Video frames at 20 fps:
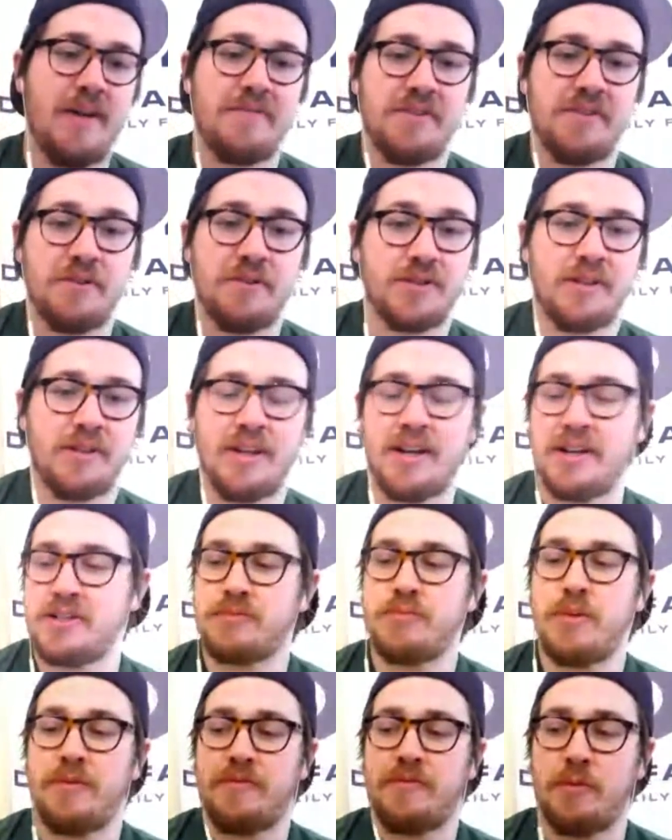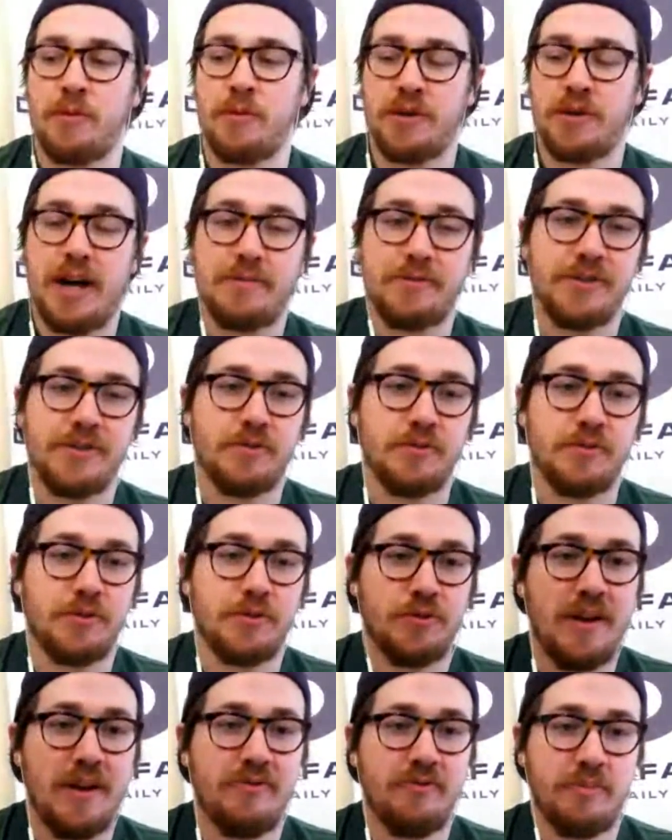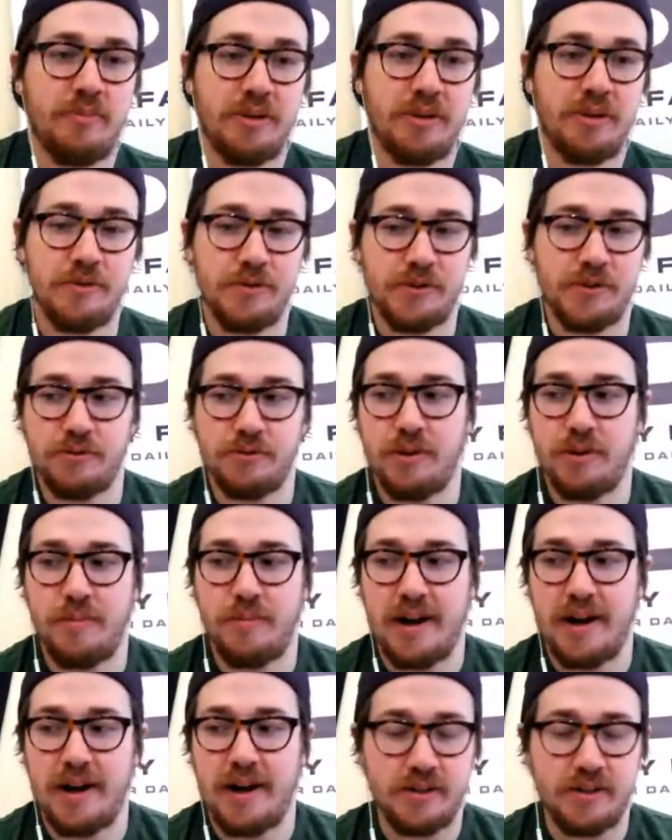There's a lot of small forward options, which we haven't been used to in the past.